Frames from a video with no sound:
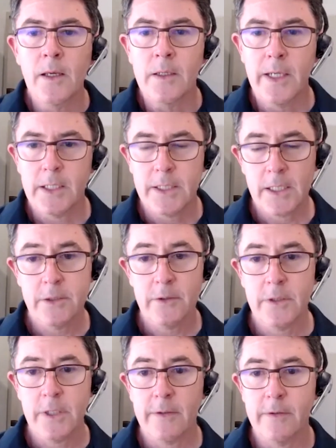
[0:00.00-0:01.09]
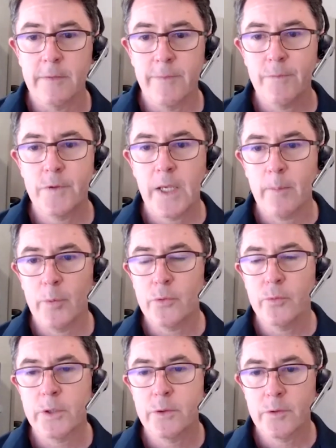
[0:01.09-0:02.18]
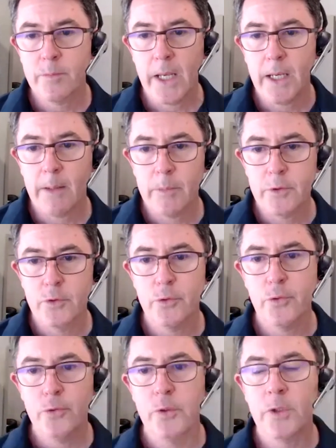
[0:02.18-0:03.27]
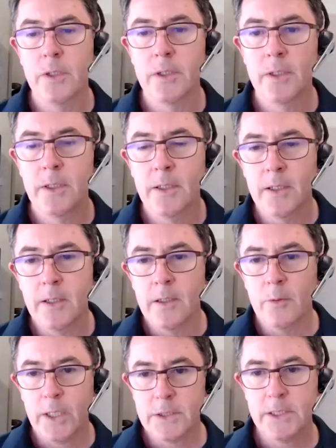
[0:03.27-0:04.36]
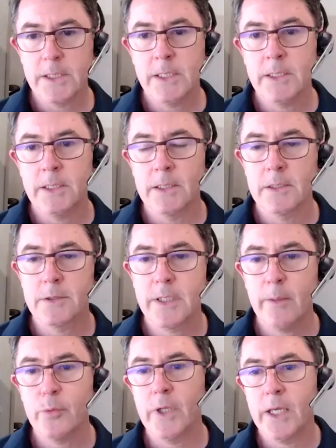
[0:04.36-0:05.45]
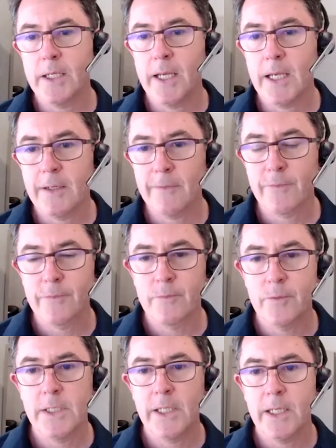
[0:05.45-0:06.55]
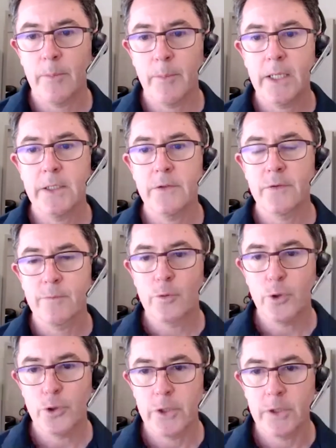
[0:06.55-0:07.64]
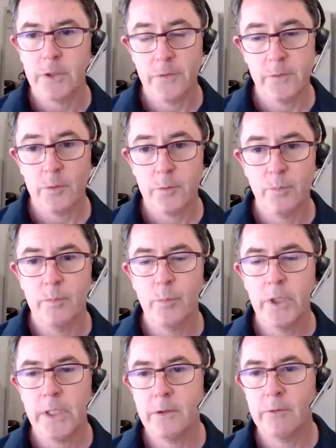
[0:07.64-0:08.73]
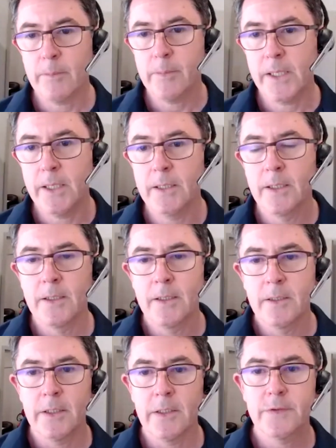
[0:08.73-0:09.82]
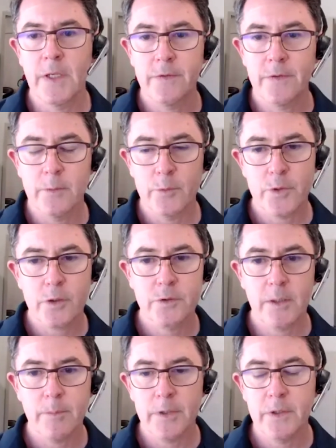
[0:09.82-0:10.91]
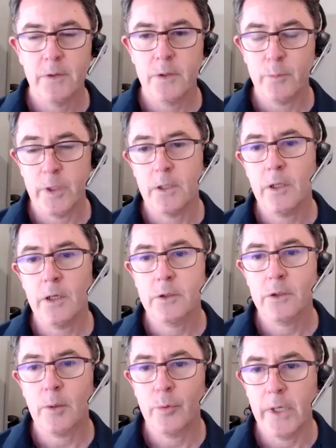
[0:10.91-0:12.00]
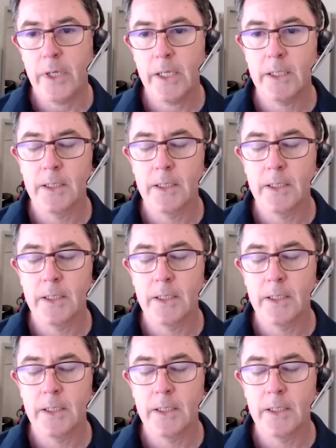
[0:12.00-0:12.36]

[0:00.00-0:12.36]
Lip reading: Now, touching on that fifth sample, which was Met number 2, we actually sampled that out of really an abundance of caution because it was pretty grubby in the sense that it was oxide material with a lot of copper in it.